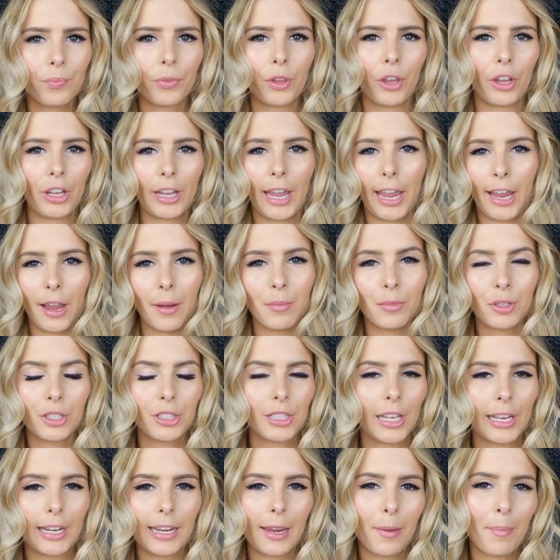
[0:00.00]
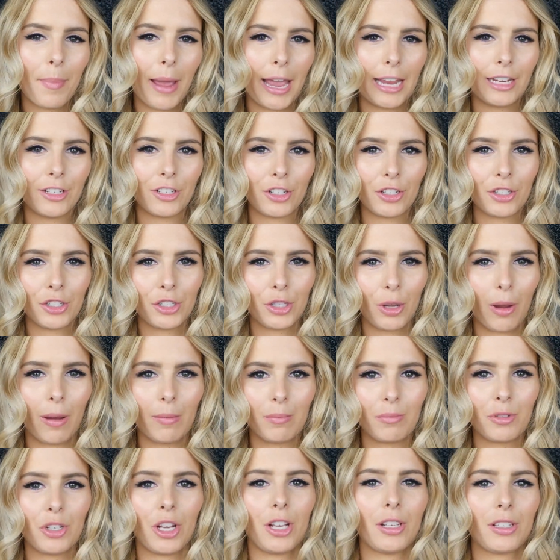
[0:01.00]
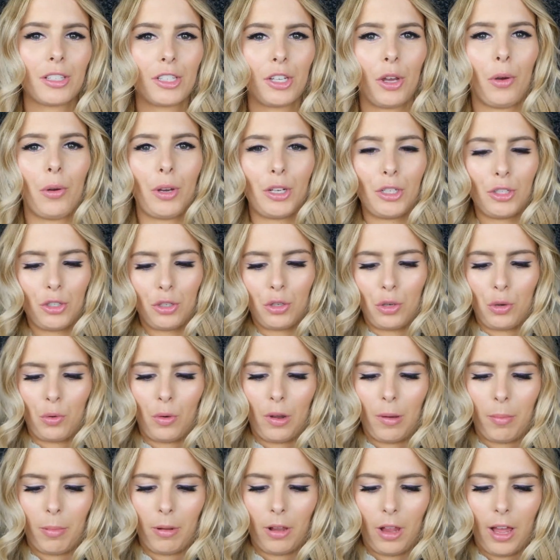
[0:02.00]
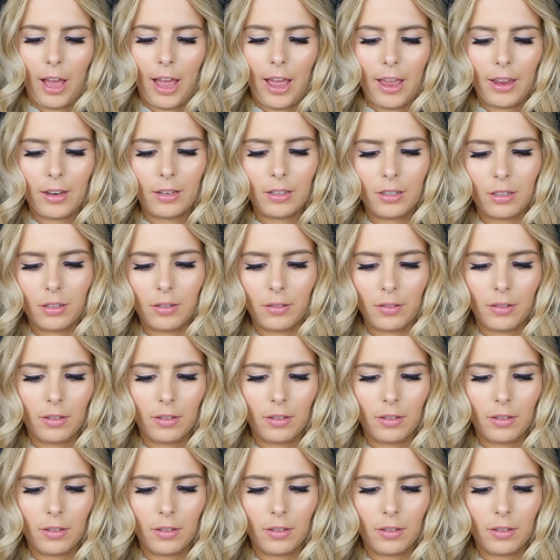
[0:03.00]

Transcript: Okay, I'm just getting impatient, so I'm just going to apply it.